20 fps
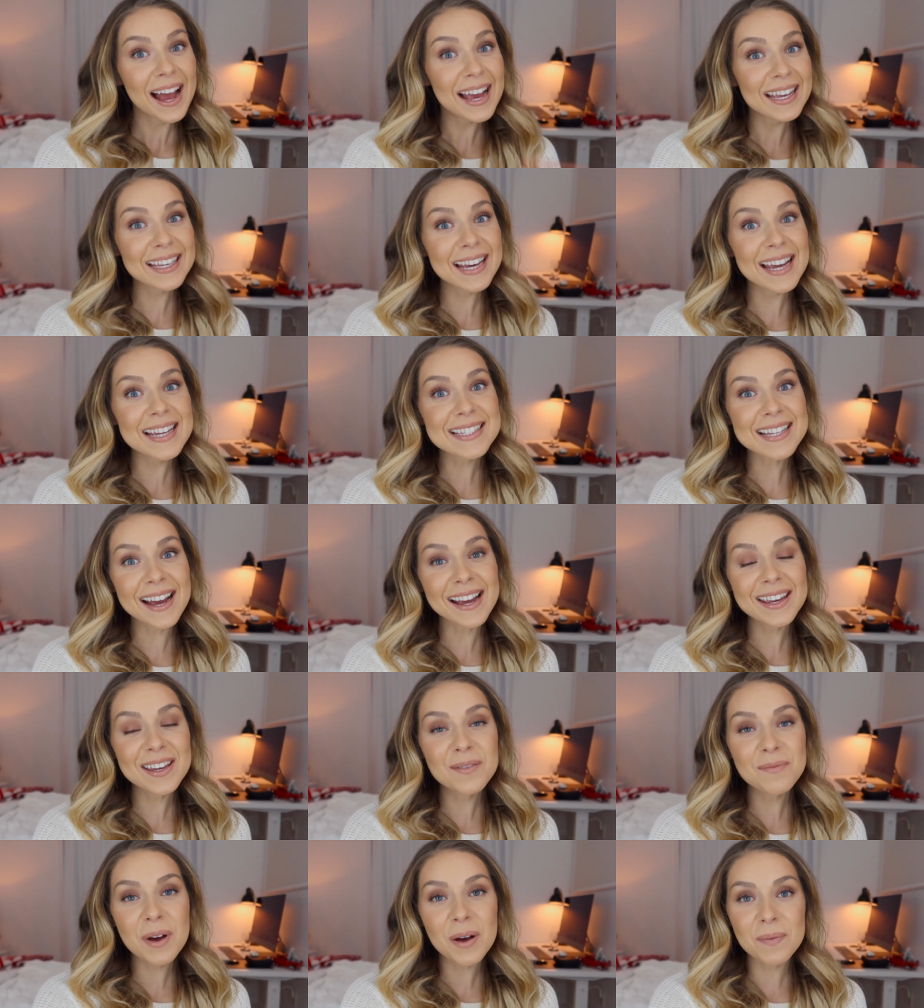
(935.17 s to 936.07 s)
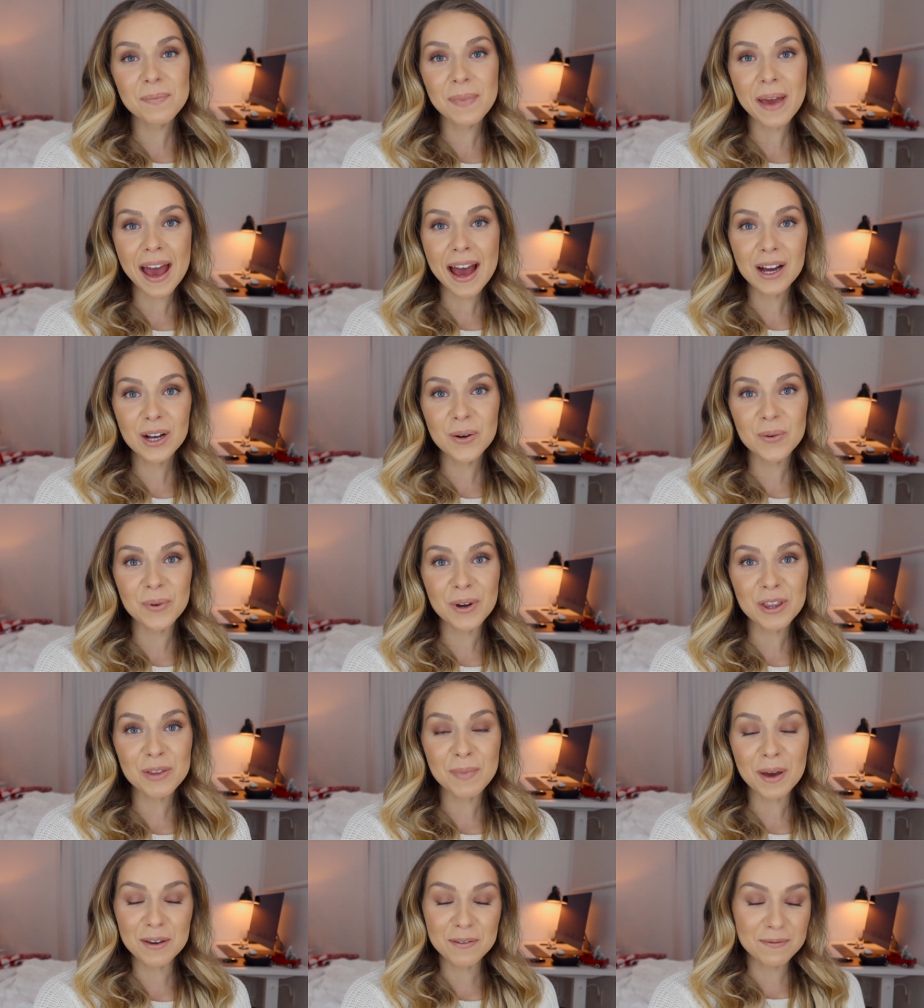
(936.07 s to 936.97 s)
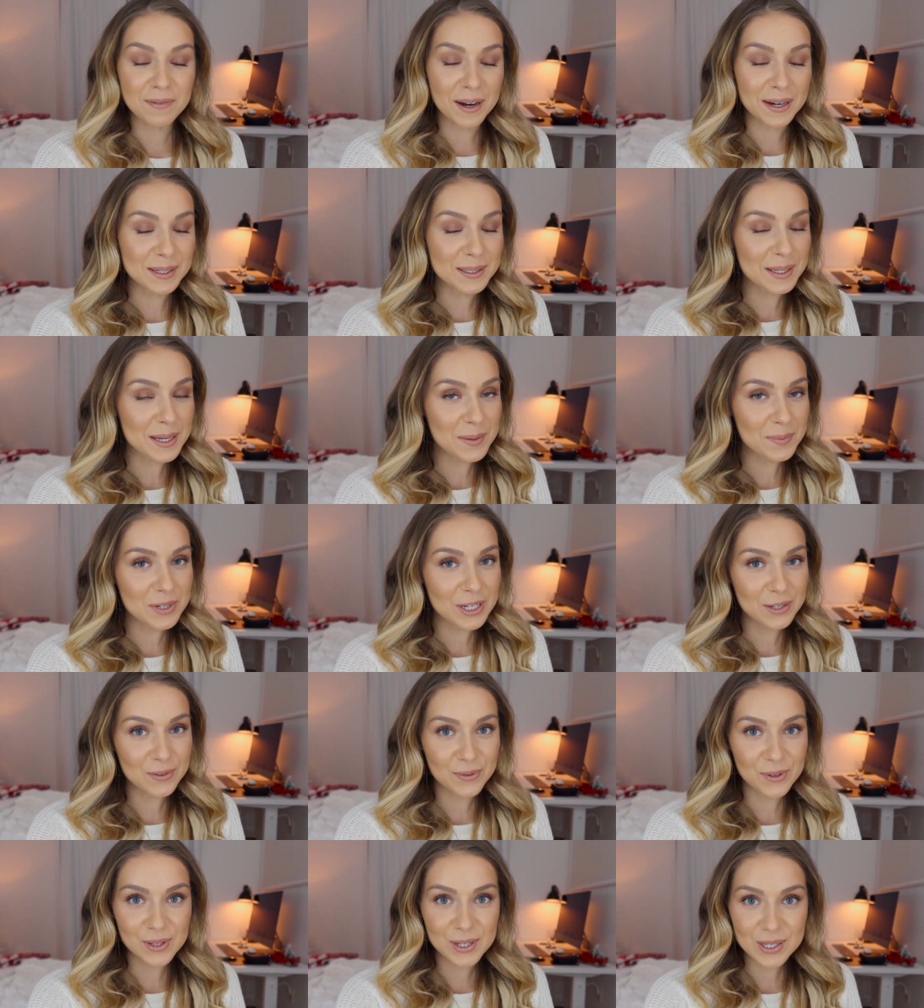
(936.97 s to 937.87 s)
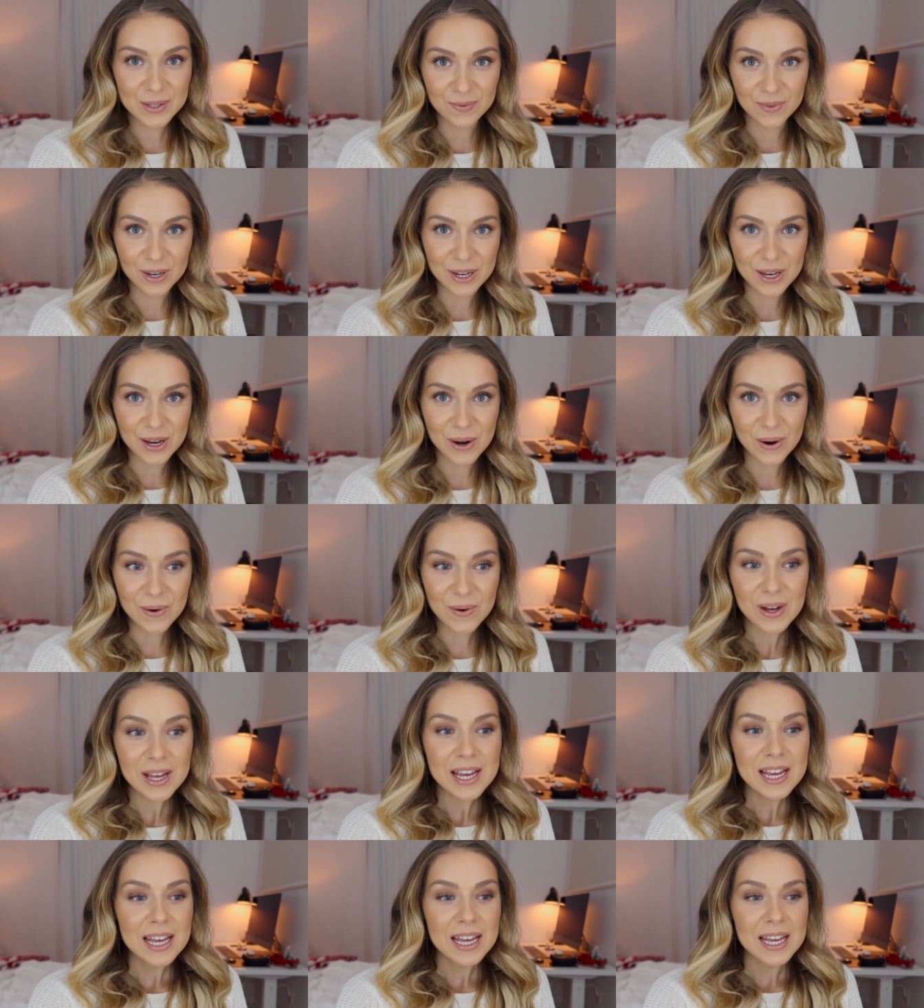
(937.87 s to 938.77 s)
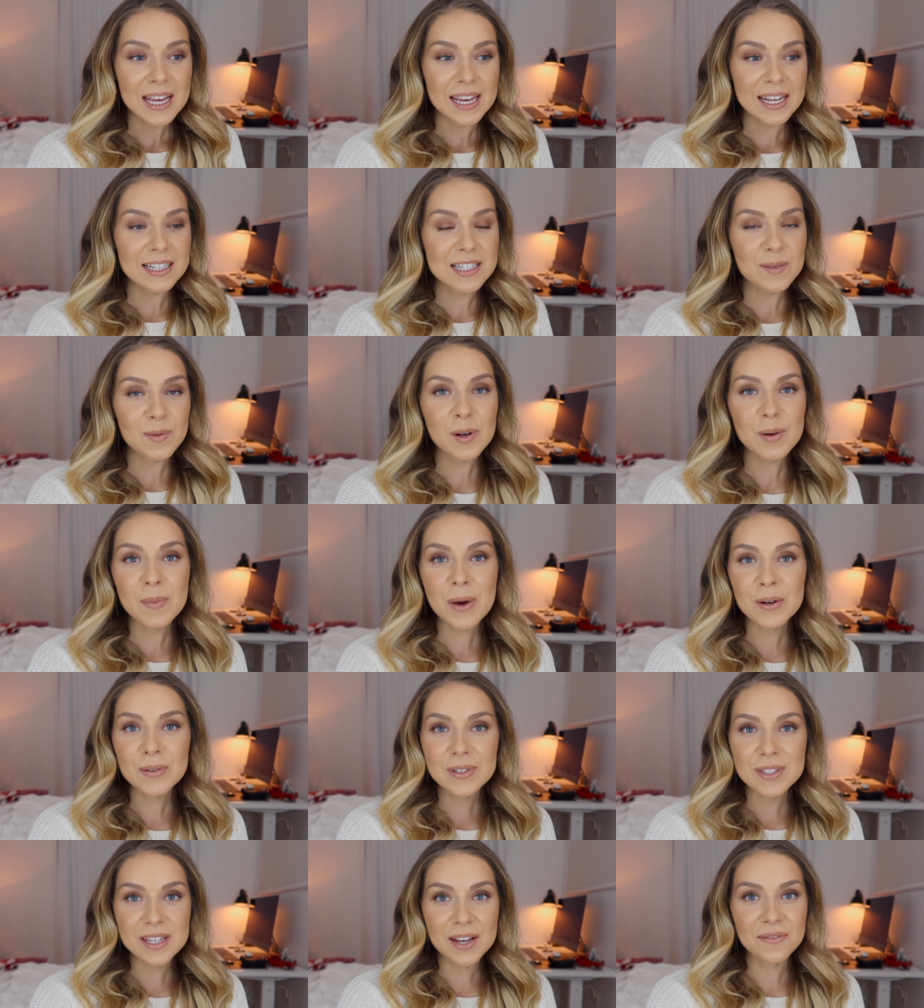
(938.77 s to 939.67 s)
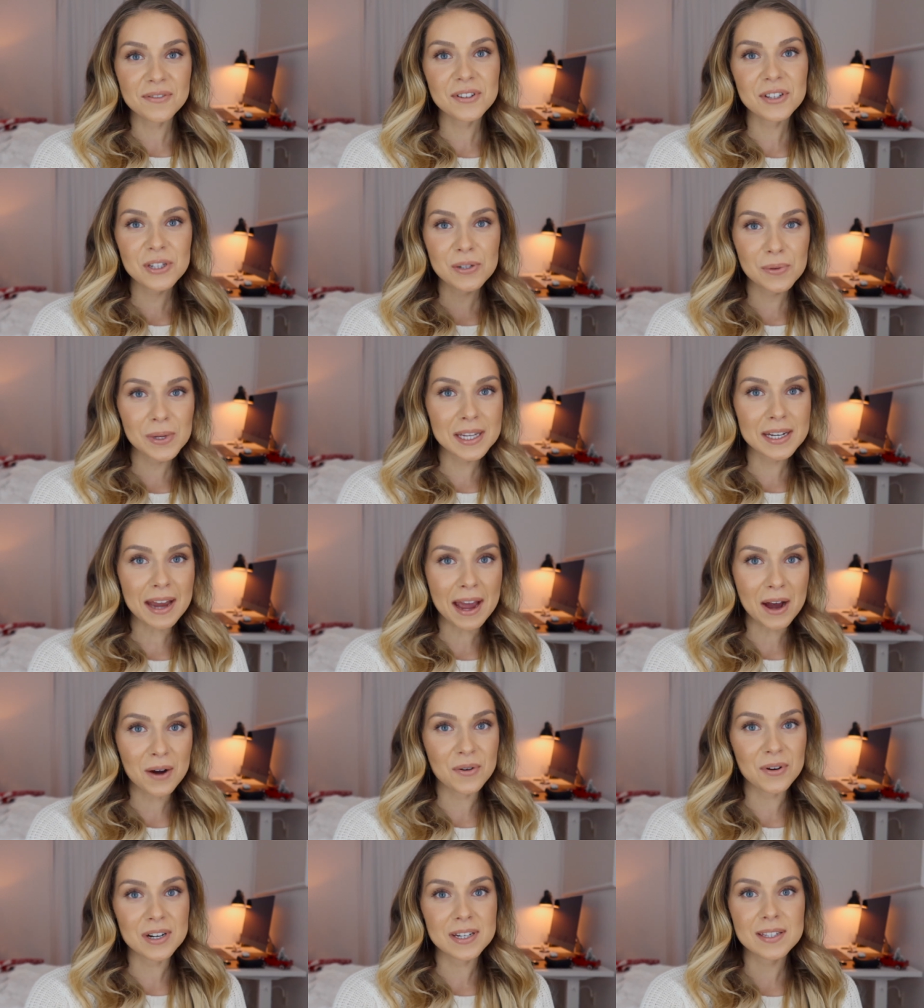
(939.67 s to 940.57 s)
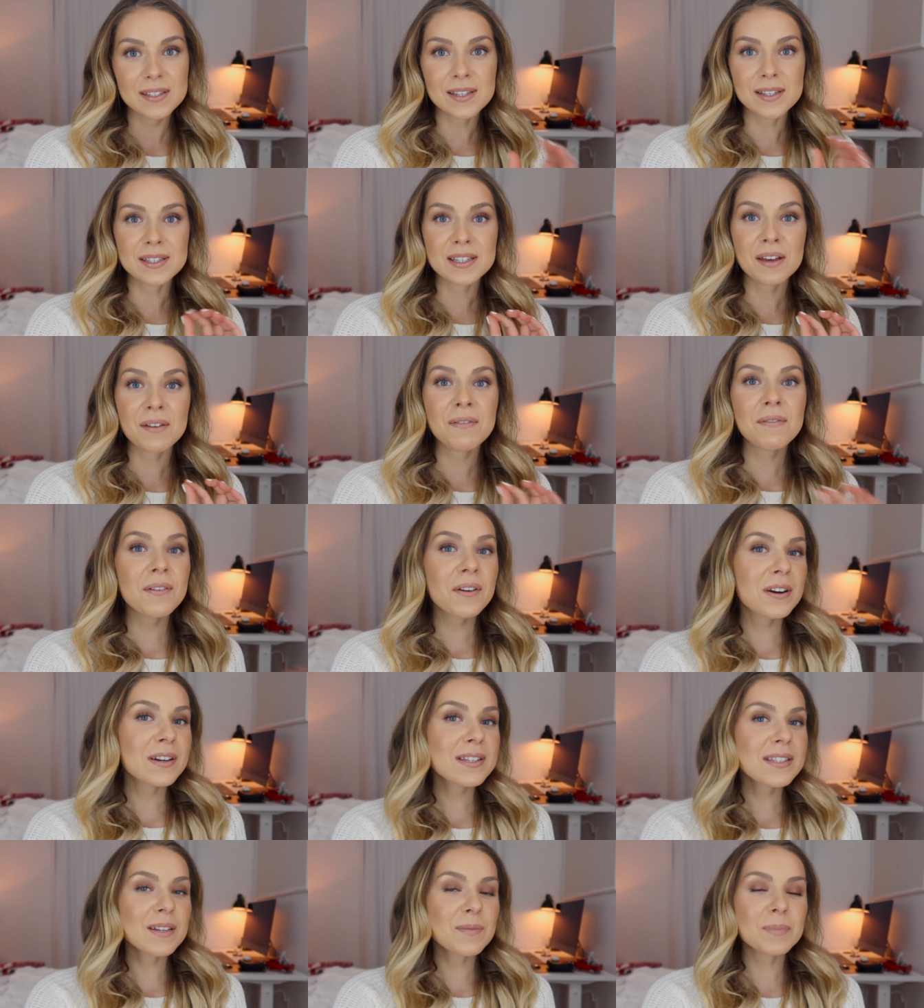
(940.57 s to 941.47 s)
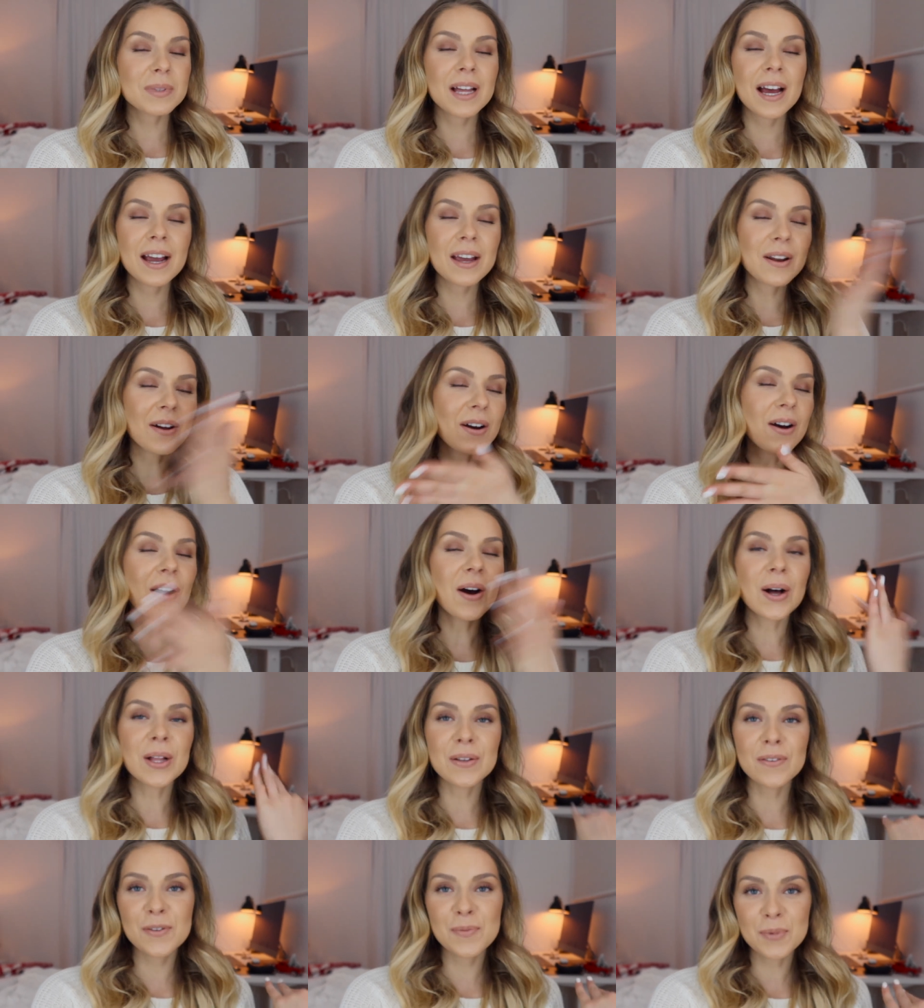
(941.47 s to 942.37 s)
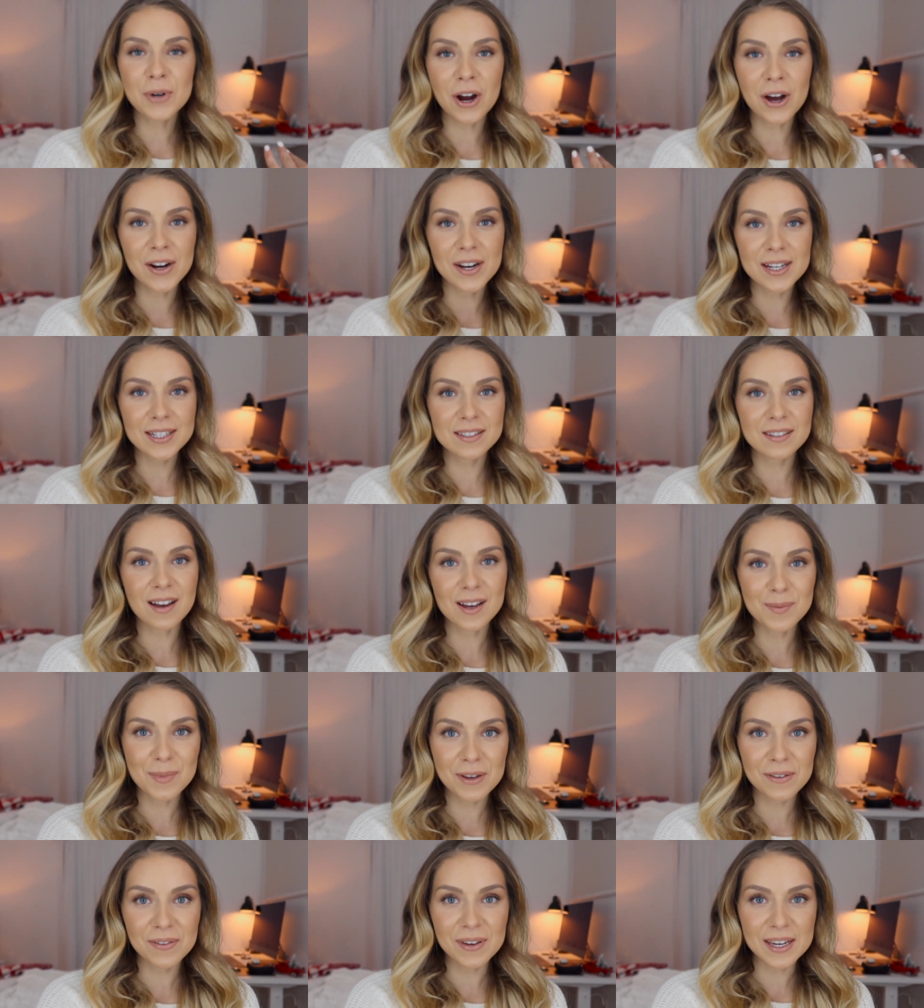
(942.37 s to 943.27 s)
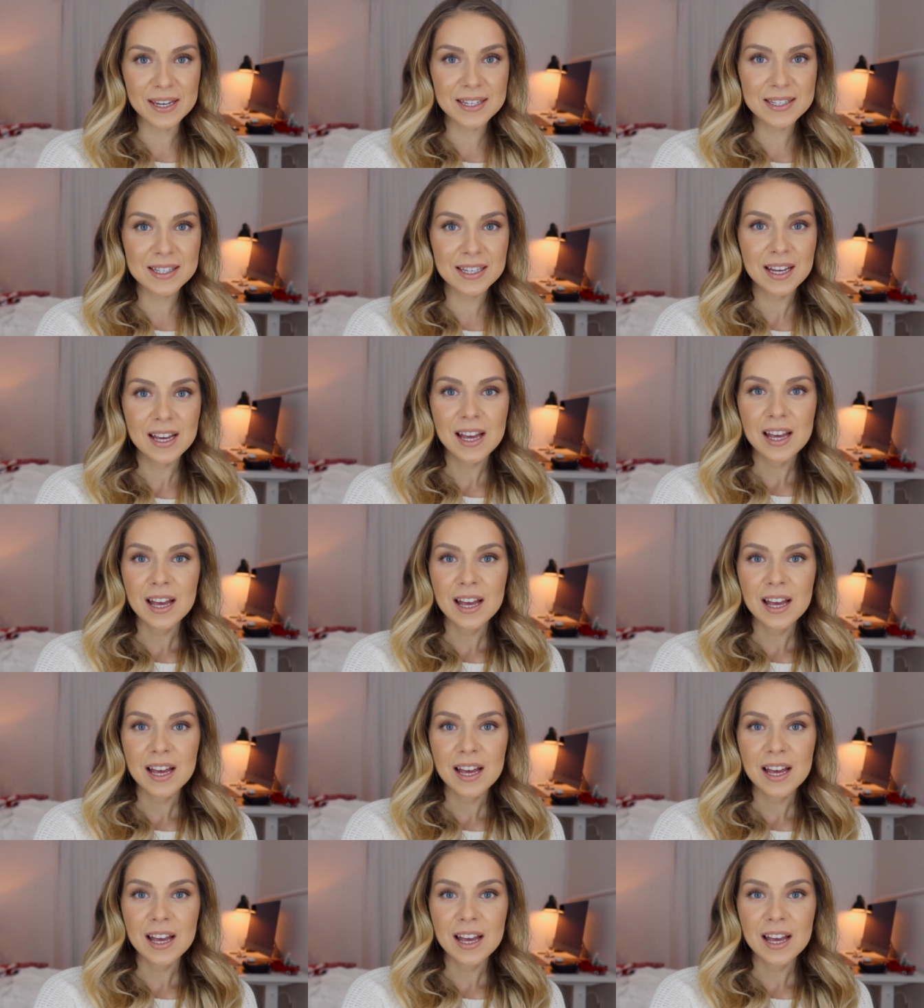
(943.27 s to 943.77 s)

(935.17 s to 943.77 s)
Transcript: Hi guys, I am back with my final update for this video. It's been about seven to eight hours since I first applied all of the products on my face.